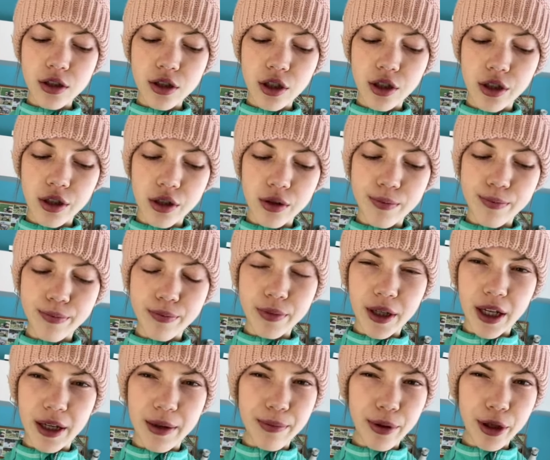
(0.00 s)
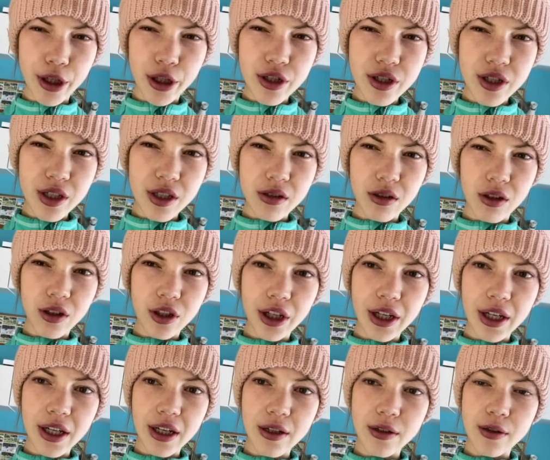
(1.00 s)
to in-person
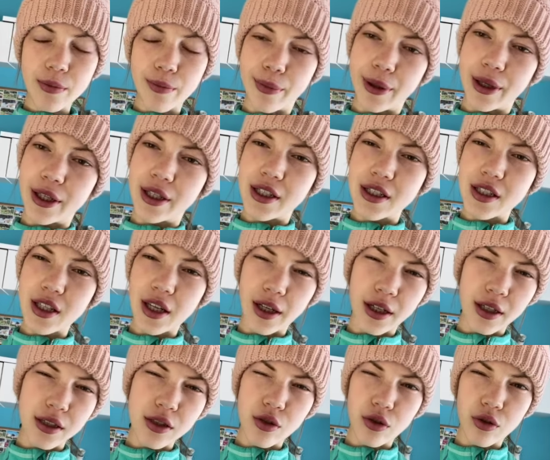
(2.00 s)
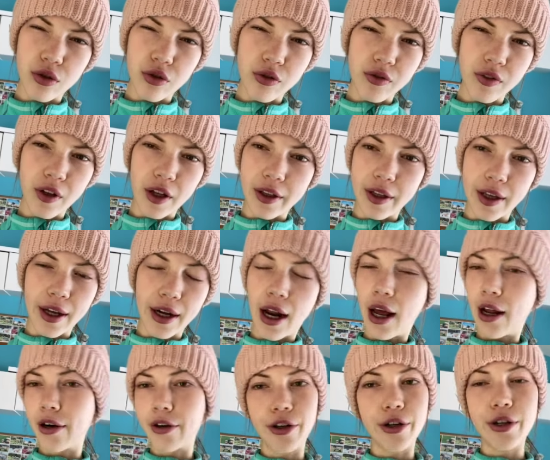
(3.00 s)
learning, but it's like sort of online. I
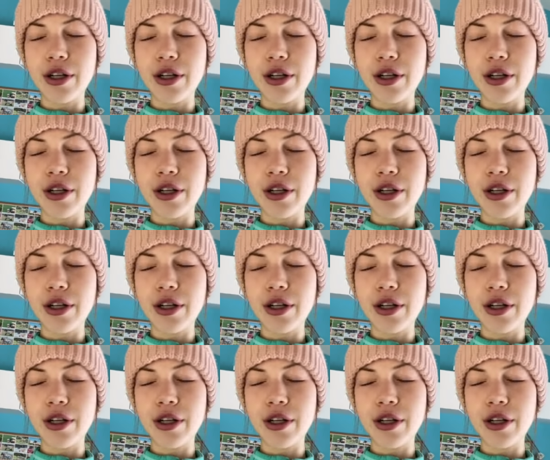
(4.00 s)
don't know.